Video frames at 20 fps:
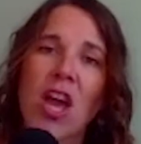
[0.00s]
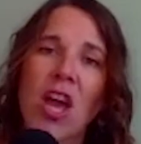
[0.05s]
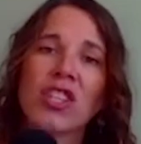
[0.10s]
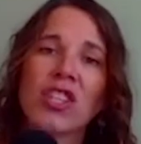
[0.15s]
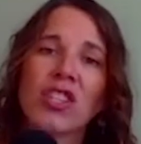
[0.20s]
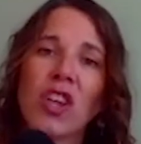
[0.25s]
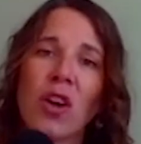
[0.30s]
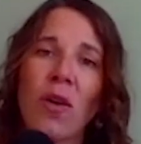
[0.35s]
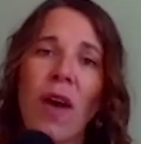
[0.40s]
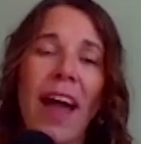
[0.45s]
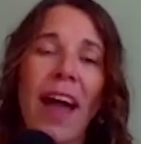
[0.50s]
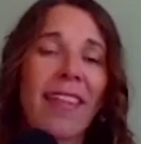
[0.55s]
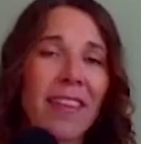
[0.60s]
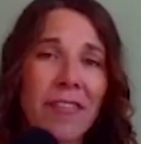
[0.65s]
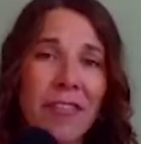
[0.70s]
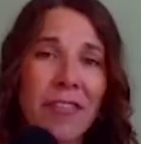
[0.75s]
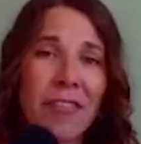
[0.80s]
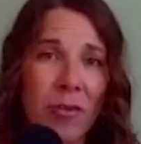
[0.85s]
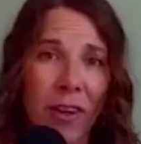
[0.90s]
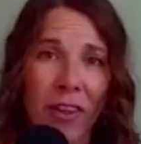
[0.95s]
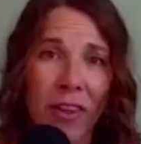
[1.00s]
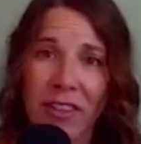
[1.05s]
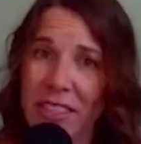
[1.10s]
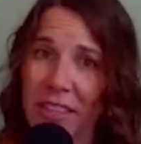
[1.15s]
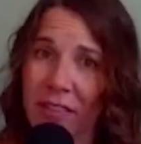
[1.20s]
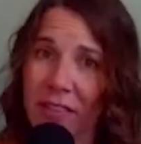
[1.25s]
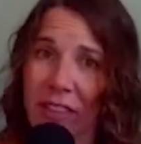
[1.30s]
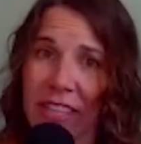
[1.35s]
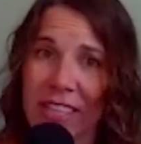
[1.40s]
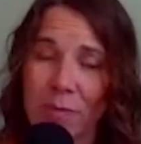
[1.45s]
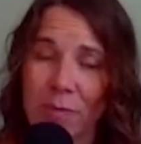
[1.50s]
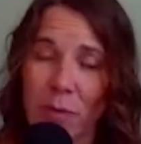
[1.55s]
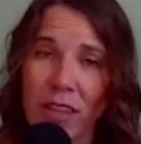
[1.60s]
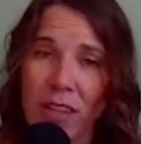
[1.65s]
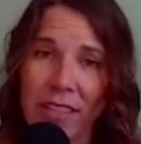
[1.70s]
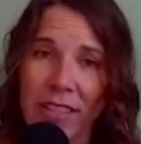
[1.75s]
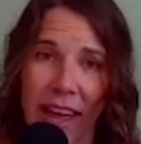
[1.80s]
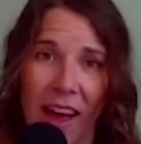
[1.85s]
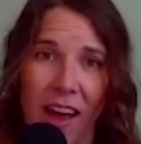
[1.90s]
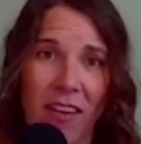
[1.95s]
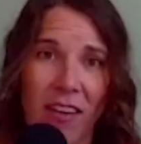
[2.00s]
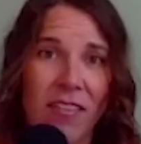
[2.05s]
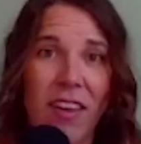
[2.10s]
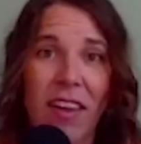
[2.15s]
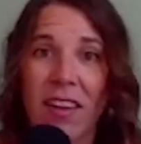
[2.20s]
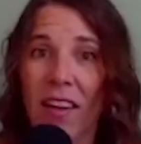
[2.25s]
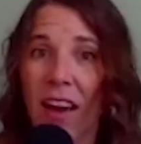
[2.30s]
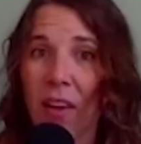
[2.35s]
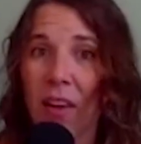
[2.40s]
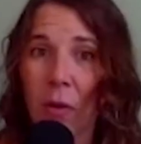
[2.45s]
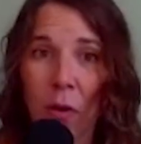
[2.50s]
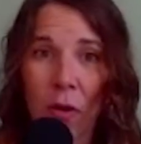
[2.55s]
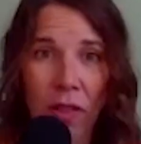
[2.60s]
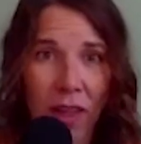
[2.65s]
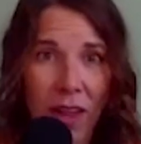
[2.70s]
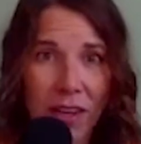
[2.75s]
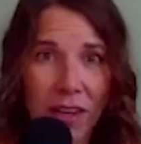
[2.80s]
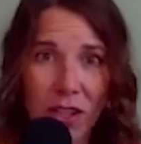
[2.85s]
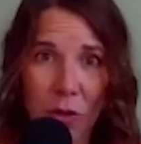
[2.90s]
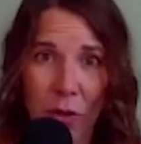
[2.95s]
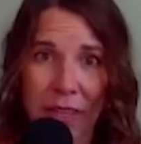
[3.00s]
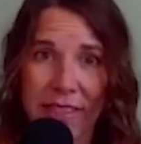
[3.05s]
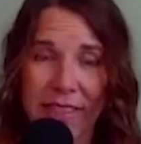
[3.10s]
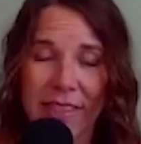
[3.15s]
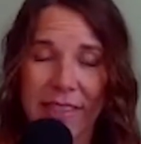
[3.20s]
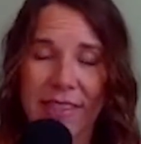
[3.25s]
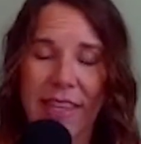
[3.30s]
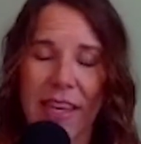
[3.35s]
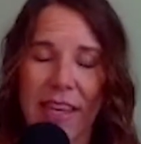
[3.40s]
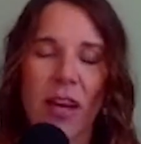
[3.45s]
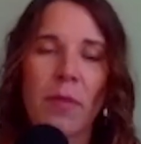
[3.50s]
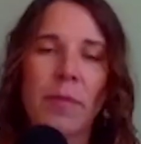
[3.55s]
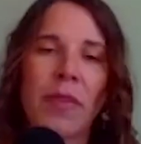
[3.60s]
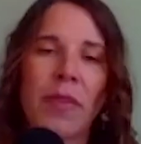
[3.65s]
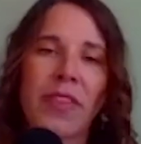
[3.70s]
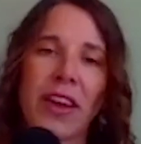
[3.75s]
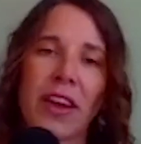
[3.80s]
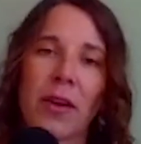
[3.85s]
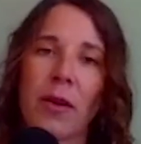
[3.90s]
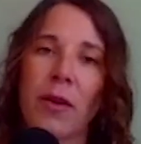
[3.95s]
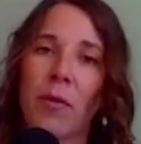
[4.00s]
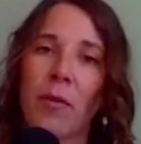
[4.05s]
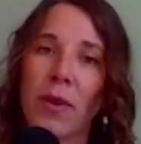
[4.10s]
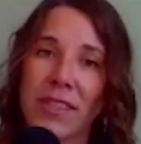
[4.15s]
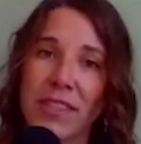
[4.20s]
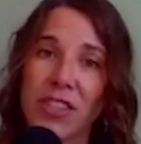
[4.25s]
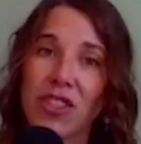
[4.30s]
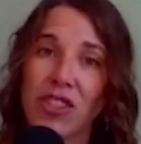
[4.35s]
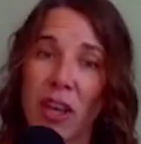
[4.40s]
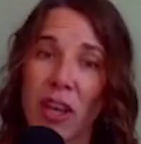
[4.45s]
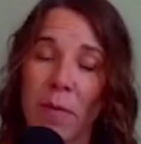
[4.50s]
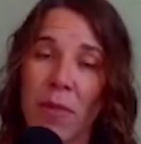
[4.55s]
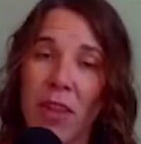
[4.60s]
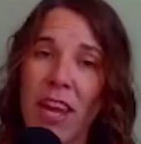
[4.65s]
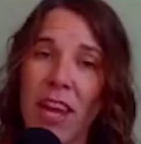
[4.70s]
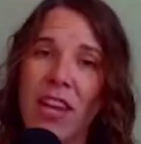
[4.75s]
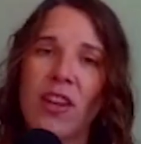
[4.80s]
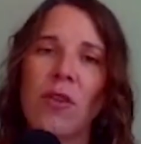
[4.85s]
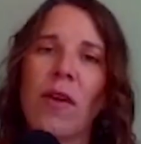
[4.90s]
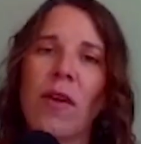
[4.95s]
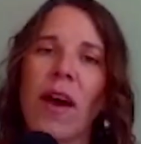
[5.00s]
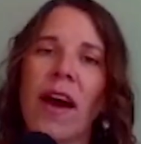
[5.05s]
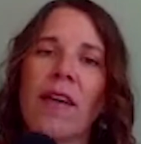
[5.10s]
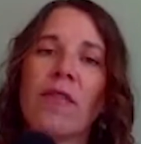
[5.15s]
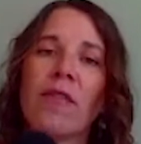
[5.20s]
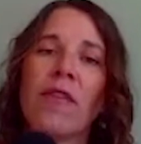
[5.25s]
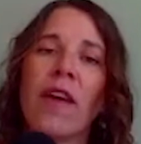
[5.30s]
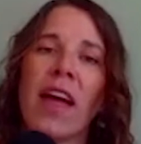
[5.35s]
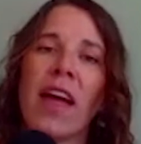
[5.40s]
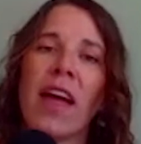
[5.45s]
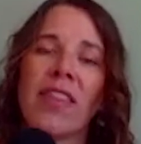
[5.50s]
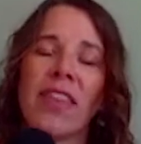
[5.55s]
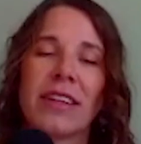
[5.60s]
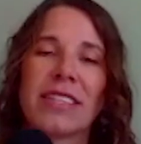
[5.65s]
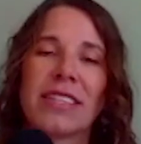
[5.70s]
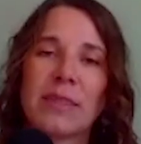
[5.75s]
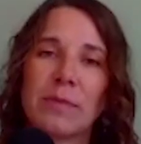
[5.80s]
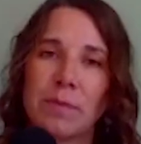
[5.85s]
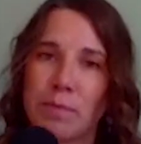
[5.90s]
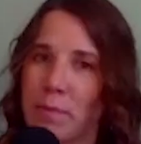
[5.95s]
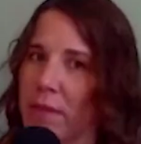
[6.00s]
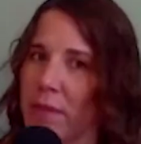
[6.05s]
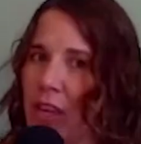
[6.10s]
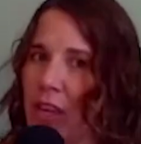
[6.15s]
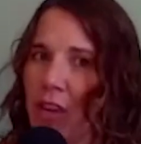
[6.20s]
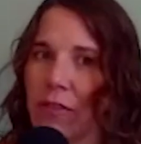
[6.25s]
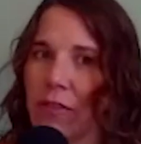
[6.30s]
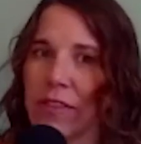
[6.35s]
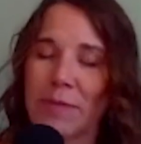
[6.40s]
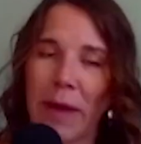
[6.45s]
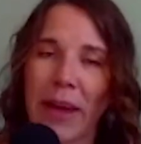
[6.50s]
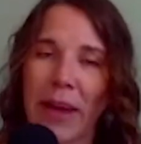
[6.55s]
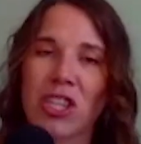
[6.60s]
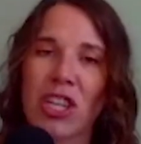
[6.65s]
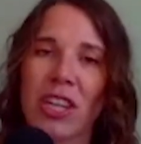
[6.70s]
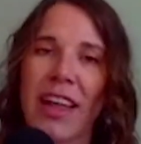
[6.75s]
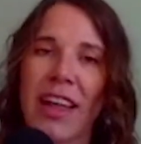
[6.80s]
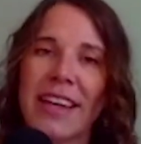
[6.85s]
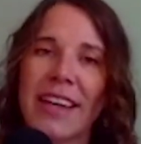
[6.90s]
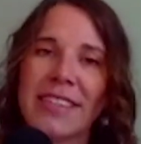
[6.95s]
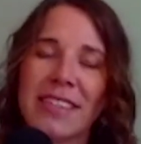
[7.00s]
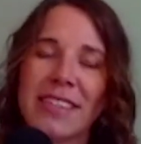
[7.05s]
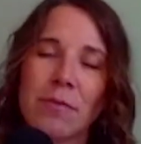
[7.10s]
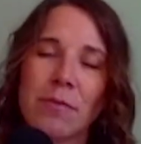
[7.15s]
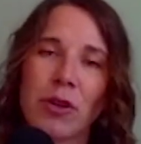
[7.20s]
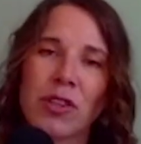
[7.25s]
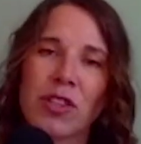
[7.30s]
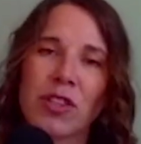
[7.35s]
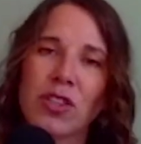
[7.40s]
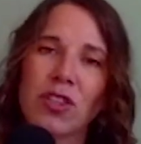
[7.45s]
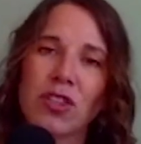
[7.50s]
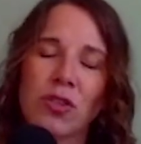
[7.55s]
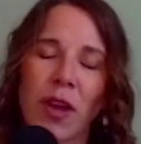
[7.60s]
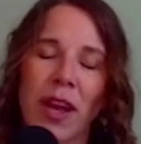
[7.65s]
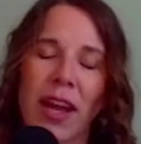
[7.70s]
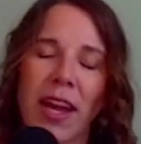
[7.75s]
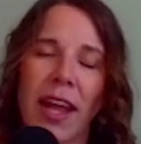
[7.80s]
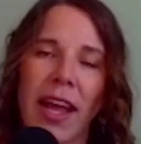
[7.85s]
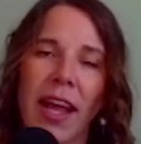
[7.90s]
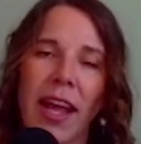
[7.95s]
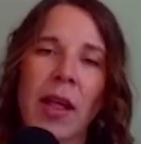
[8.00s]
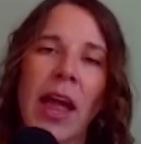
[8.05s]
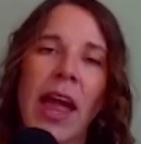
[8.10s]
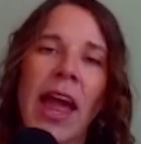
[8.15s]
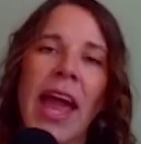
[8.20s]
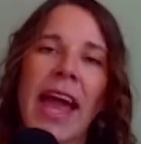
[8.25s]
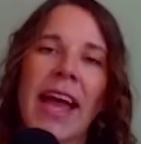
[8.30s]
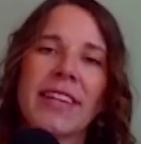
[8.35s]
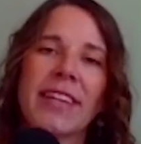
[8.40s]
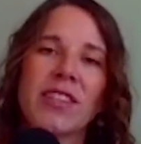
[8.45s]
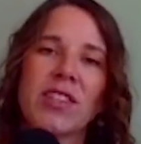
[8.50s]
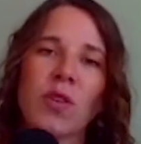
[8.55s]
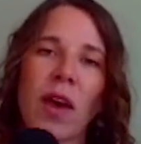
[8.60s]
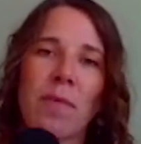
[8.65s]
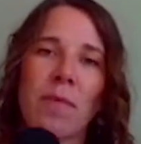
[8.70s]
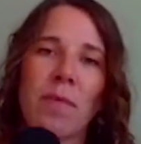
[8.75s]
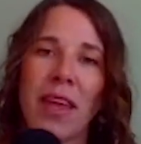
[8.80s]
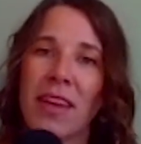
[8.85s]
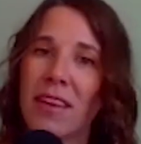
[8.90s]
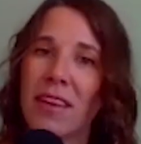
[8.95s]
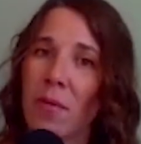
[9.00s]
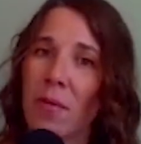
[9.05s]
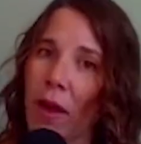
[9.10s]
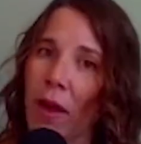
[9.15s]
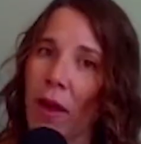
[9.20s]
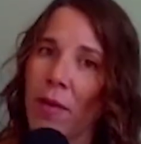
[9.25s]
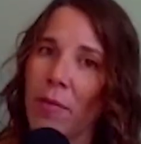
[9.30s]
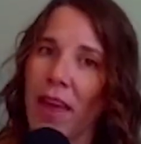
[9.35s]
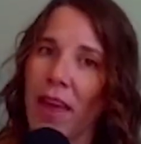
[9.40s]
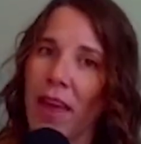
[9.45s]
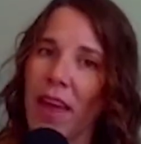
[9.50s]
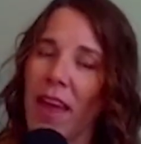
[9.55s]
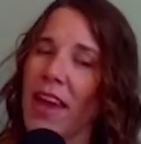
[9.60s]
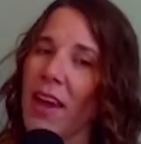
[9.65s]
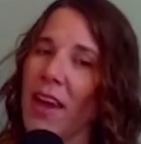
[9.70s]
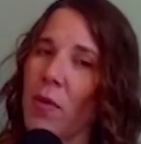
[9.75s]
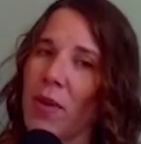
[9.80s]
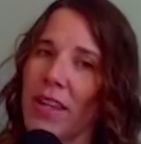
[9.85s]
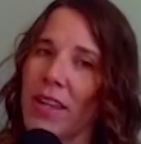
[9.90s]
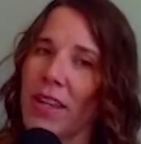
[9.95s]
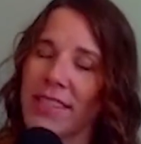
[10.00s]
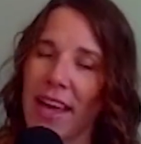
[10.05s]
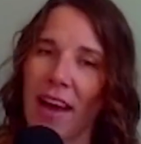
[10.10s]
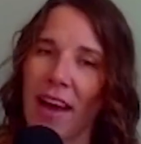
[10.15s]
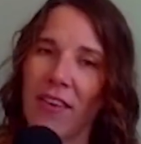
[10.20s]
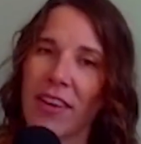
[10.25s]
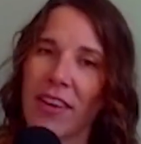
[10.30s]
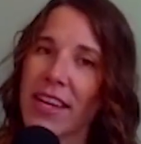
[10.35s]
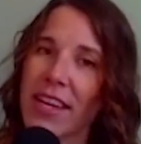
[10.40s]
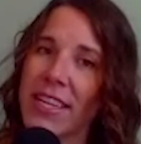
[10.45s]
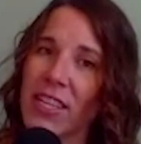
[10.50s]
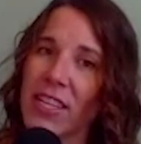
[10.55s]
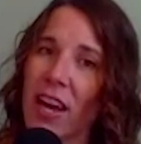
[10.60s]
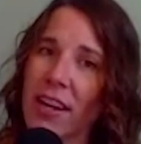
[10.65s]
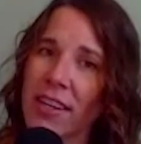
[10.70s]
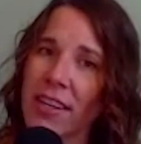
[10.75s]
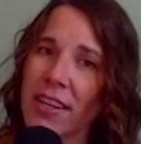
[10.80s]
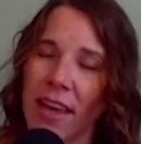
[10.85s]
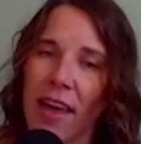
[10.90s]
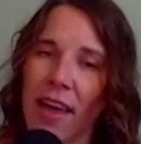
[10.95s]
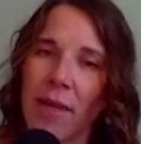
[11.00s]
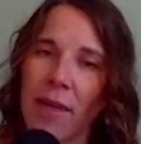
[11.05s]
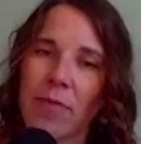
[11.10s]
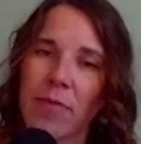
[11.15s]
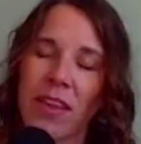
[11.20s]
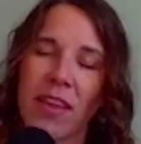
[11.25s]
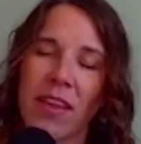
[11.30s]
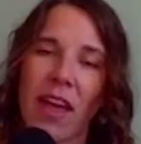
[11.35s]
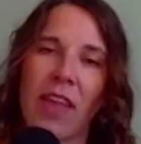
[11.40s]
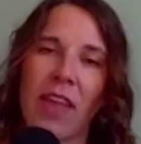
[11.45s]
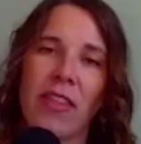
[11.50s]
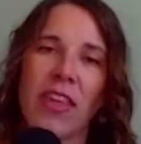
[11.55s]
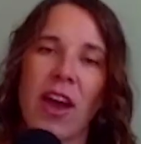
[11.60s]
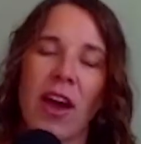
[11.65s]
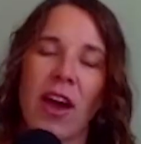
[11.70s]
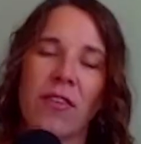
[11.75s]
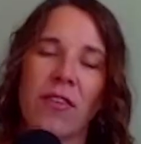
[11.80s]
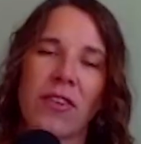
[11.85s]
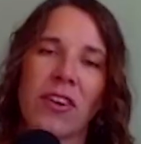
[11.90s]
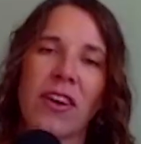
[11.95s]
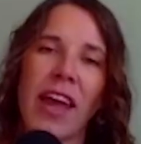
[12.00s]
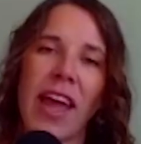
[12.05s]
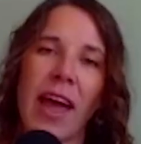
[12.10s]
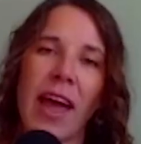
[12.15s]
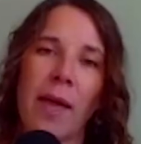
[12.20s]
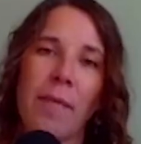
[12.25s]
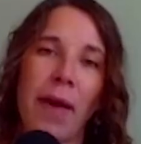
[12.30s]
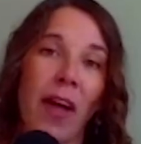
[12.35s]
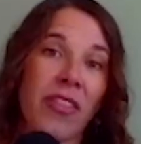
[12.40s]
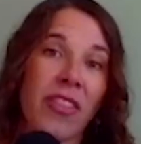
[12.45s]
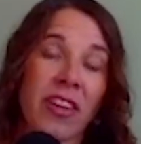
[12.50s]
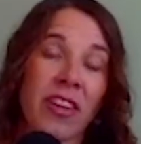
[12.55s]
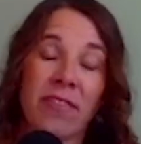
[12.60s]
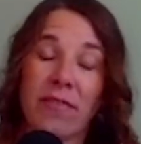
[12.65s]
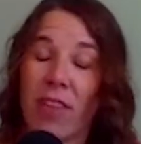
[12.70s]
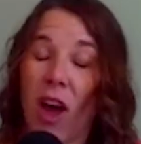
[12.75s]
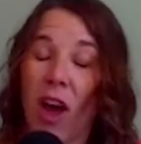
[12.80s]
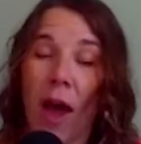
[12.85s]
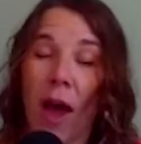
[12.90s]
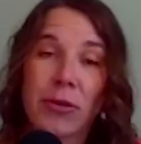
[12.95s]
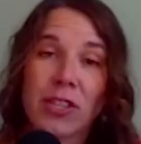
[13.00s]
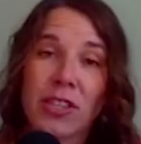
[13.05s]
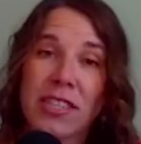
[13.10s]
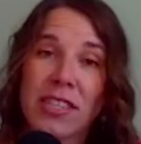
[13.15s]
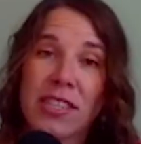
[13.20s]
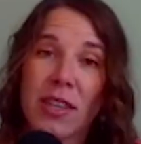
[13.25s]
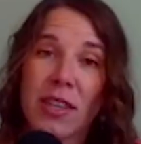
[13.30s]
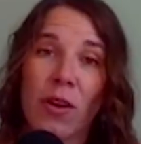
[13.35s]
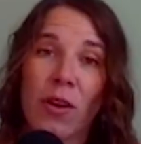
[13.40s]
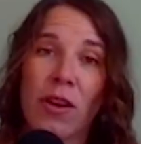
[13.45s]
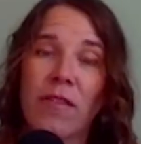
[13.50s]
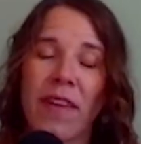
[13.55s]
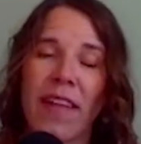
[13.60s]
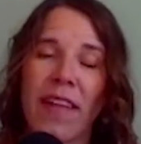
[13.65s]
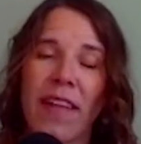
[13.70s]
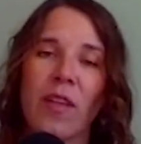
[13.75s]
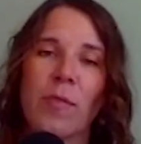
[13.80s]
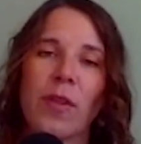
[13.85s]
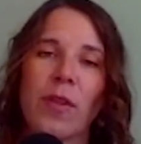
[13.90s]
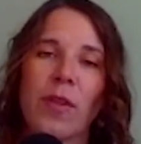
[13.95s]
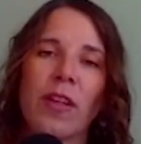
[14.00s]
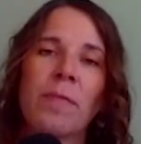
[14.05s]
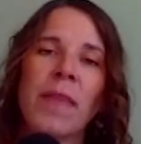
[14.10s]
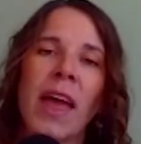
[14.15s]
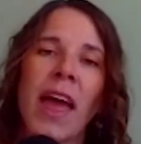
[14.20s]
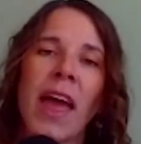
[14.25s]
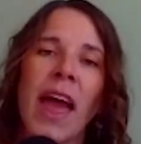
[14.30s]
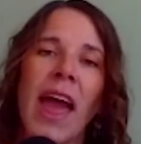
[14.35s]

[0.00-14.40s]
So I live in a relatively small town, not a whole lot of choices here, but there was a gym that I knew of that's specialized in personal training. And so I made an appointment and I went down and I talked to the owner about the options that were available.